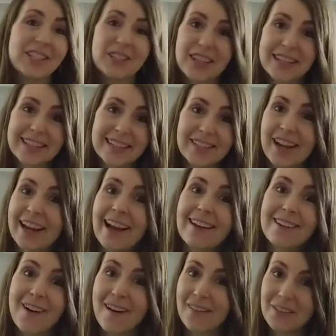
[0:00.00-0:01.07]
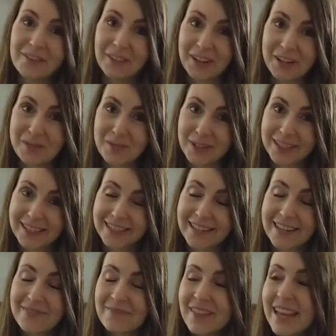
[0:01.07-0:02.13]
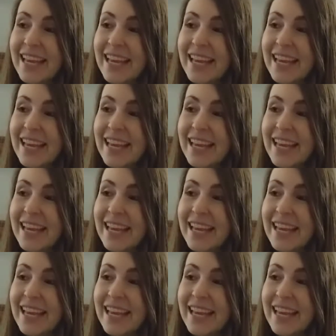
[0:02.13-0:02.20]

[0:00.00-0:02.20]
just to check out all the fun new books there are.